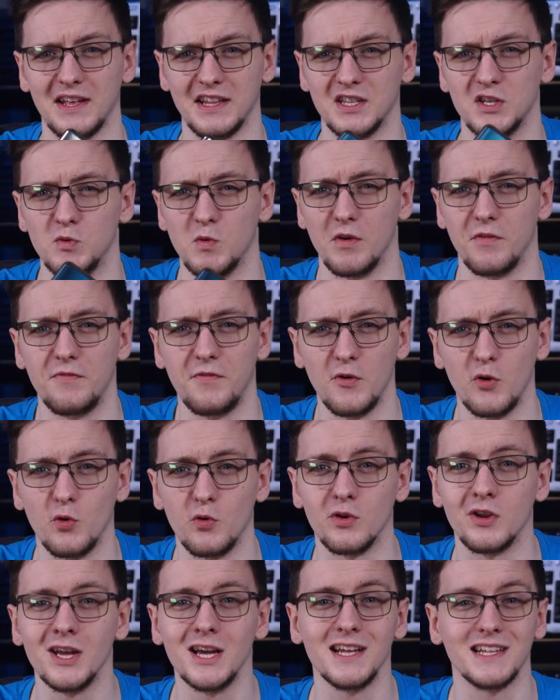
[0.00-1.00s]
into a
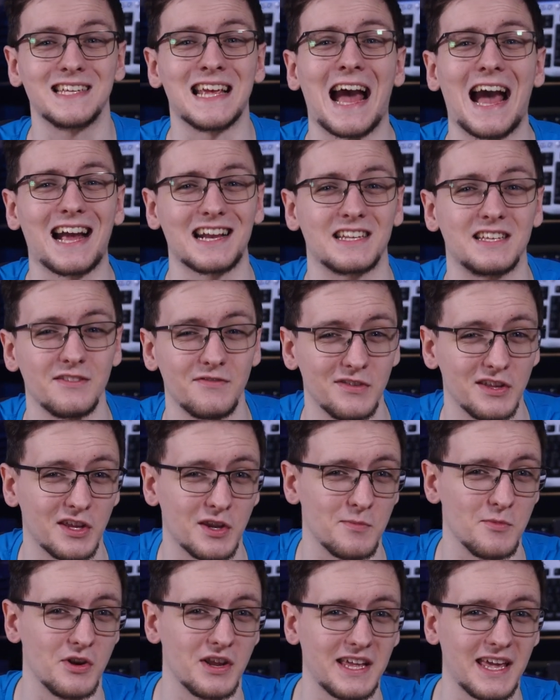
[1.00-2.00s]
phone to actively
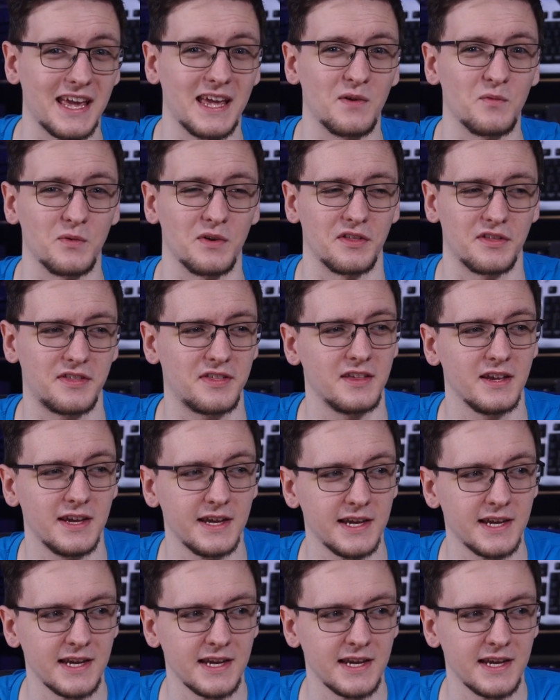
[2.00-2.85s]
communicate with,